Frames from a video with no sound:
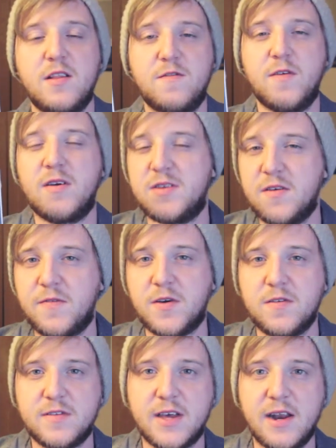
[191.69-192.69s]
and it's very
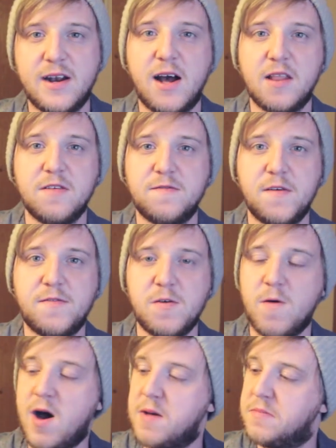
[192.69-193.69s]
difficult to get it out of the
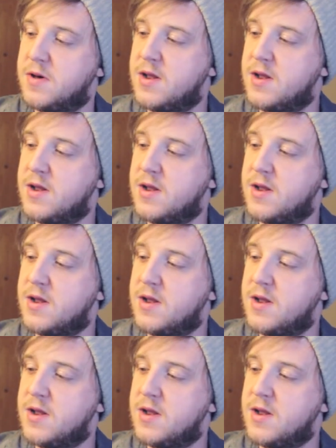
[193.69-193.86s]
50 watt.